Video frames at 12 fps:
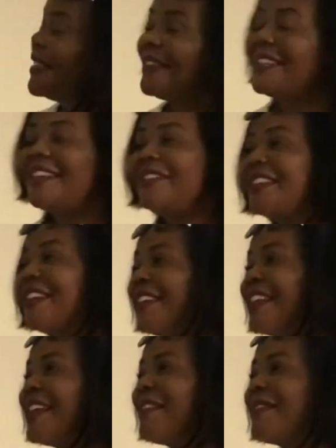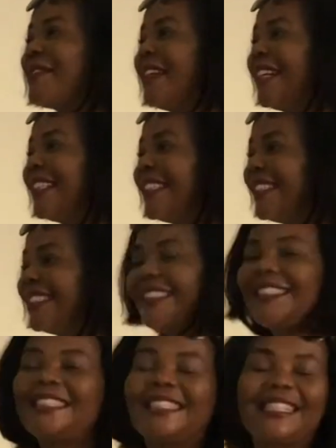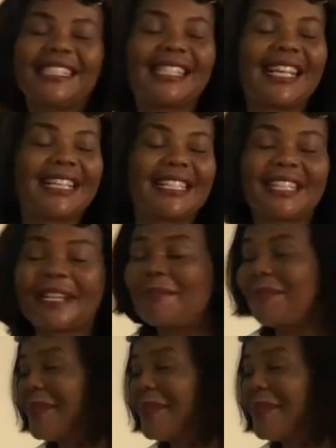Good afternoon, everyone. It is such a